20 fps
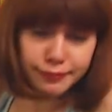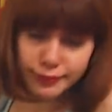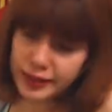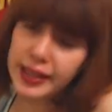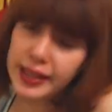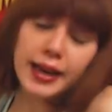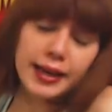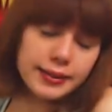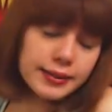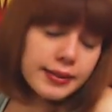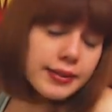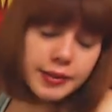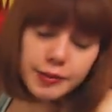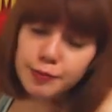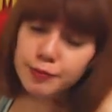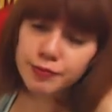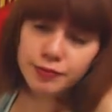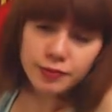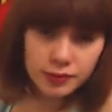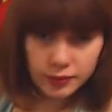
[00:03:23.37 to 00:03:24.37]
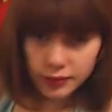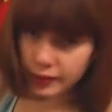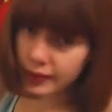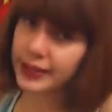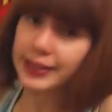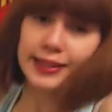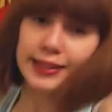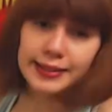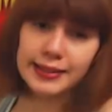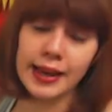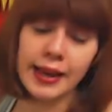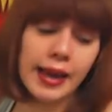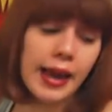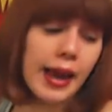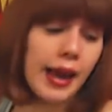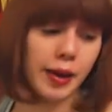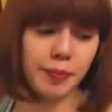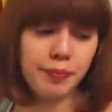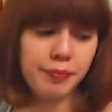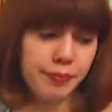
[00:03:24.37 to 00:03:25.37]
Yes. Yes, I
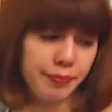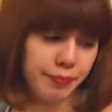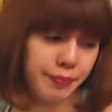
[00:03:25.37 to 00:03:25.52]
am.